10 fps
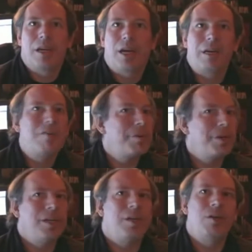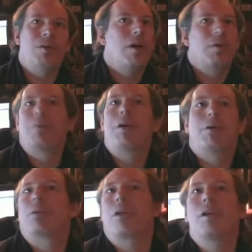And everybody knew,
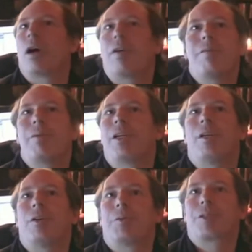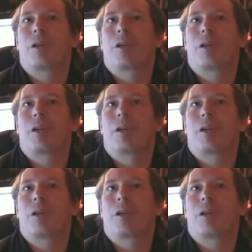it was